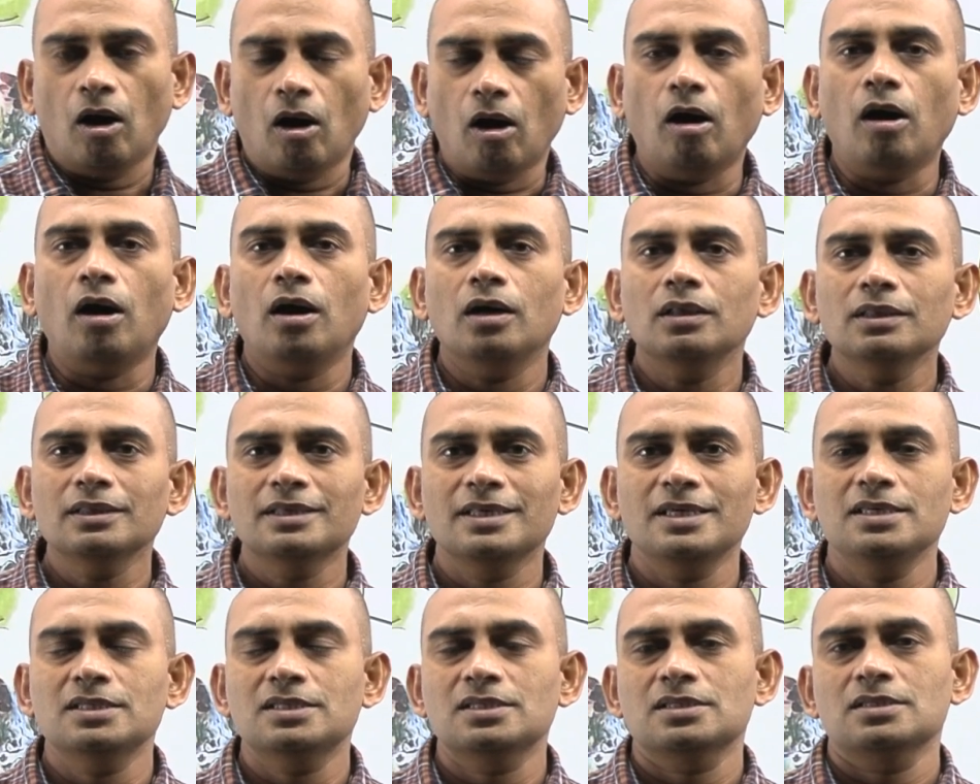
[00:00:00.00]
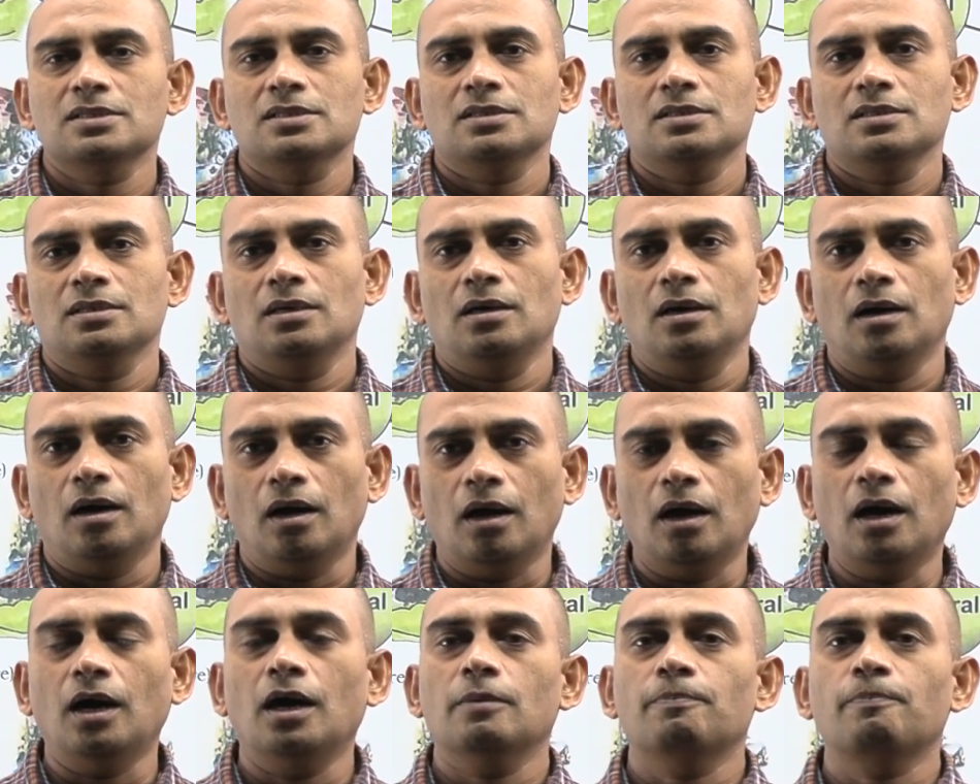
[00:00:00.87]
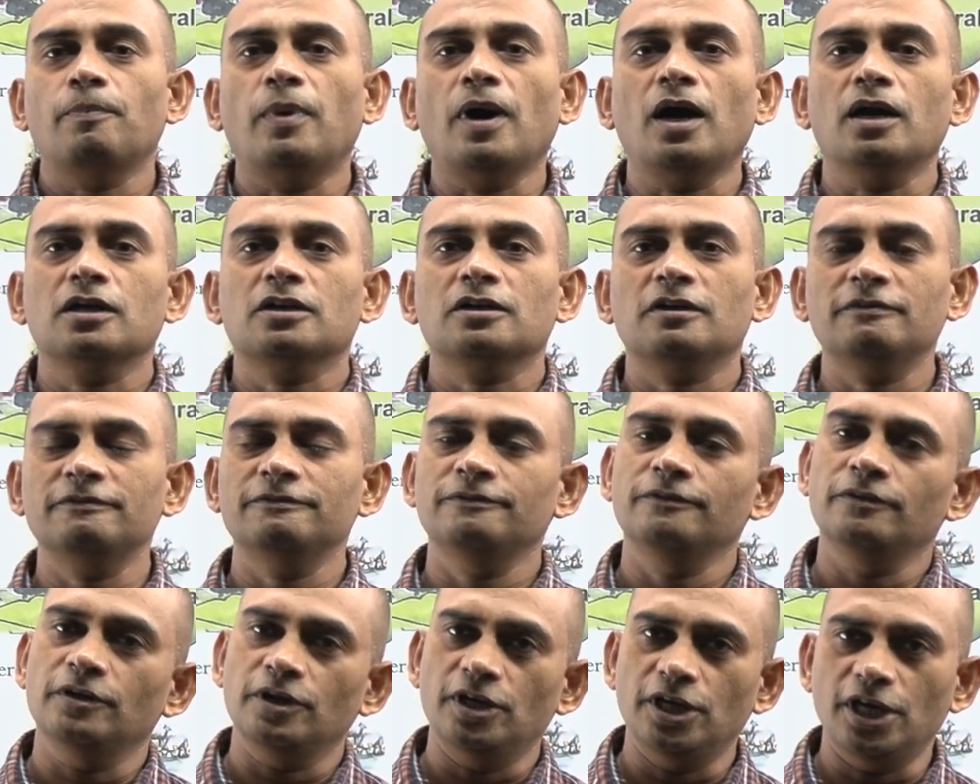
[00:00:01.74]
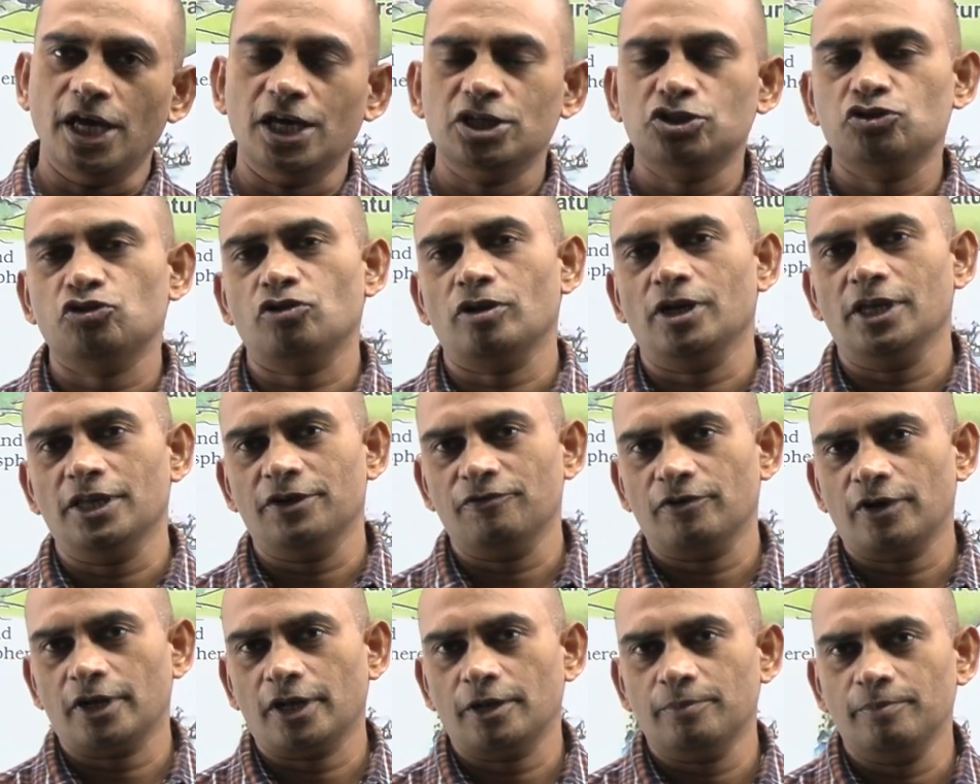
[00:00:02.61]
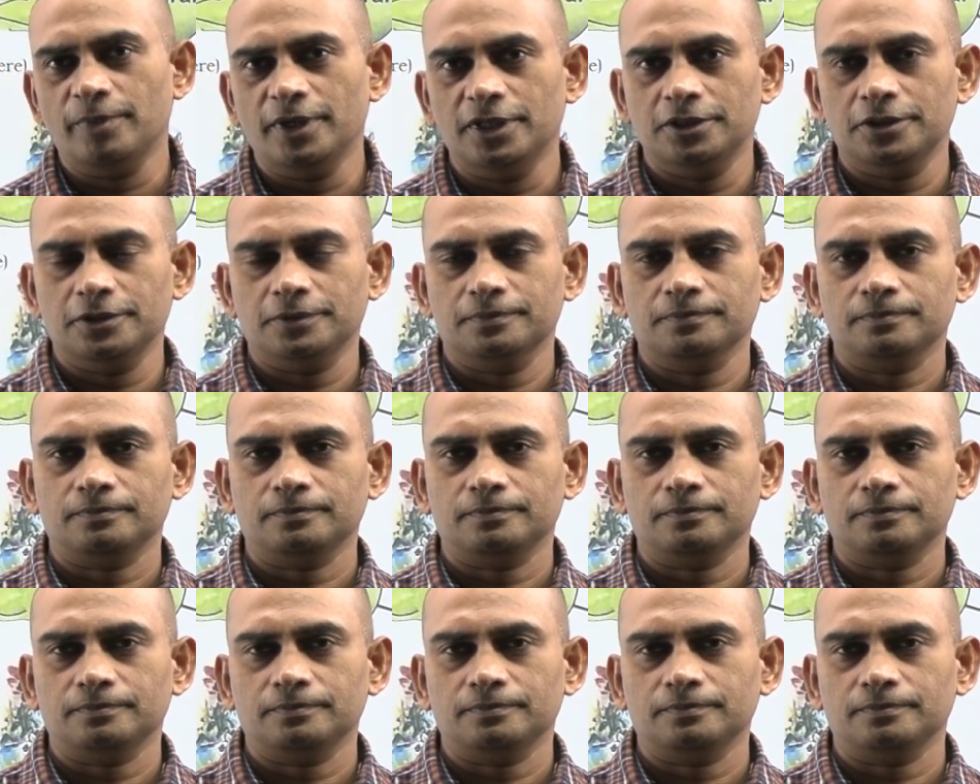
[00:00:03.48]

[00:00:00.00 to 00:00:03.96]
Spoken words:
All these are part of natural environment.